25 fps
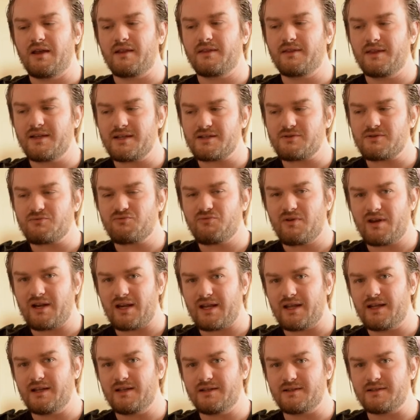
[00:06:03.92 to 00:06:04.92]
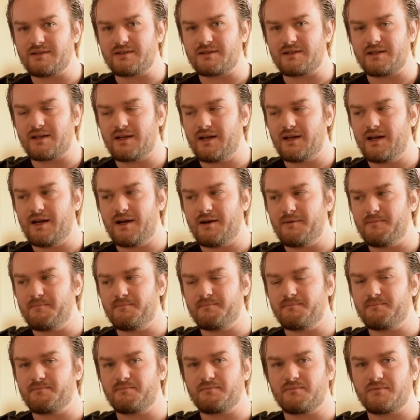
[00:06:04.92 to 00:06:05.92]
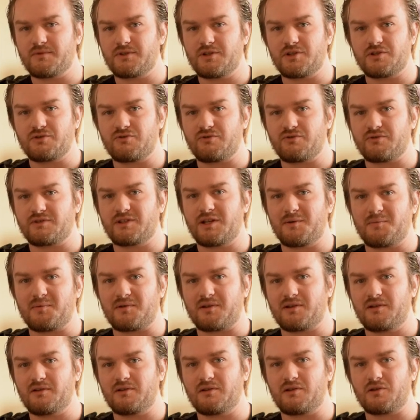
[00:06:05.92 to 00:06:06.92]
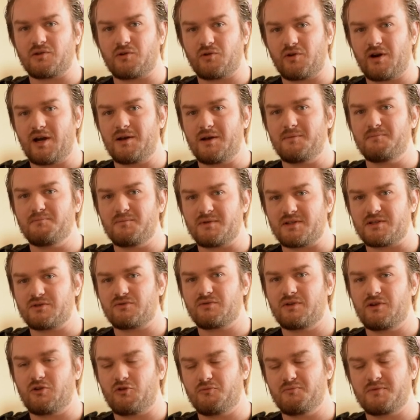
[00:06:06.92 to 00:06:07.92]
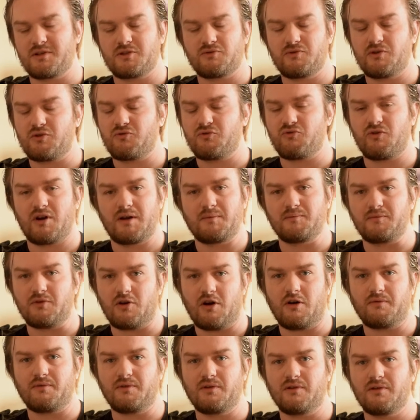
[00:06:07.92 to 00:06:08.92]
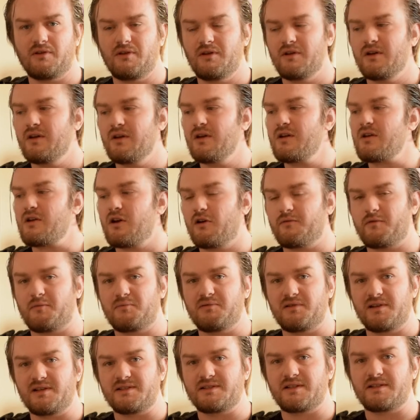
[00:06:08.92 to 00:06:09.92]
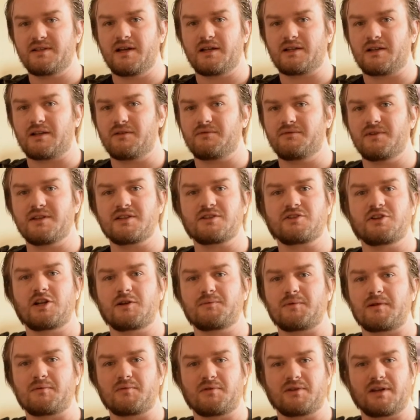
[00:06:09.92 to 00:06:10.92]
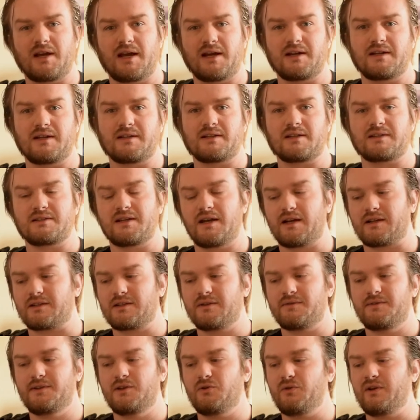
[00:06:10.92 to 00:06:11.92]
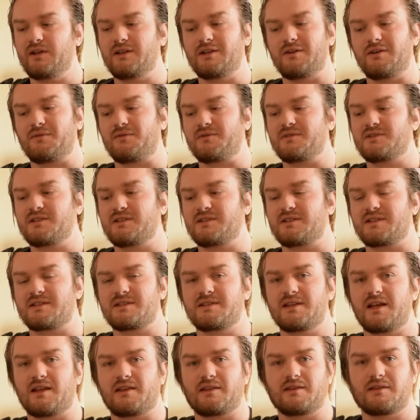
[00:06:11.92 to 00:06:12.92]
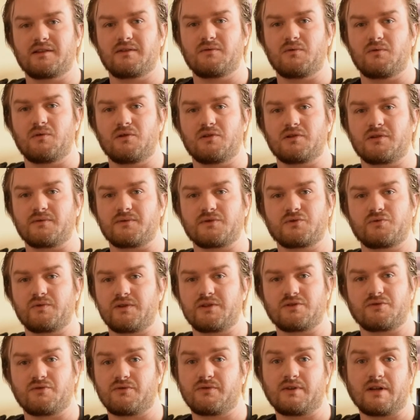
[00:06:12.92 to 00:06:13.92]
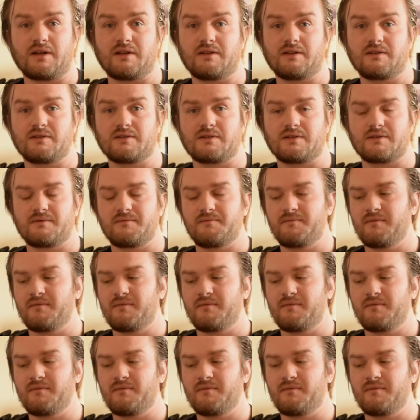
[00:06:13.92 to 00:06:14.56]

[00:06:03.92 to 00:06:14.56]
This really is just your typical crime mystery or mystery crime novel of a police detective. This could have been about any detective. The only difference is it's set in the world of Stranger Things,